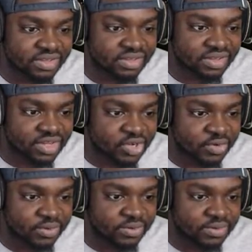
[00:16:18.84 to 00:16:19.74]

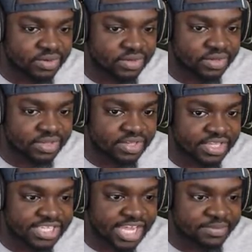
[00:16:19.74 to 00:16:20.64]
Oh, it's
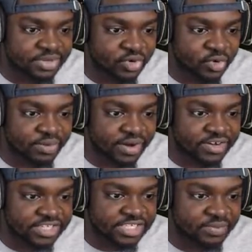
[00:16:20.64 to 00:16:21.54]
got to be a crowbar here
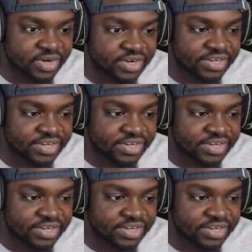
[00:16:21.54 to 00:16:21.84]
somewhere.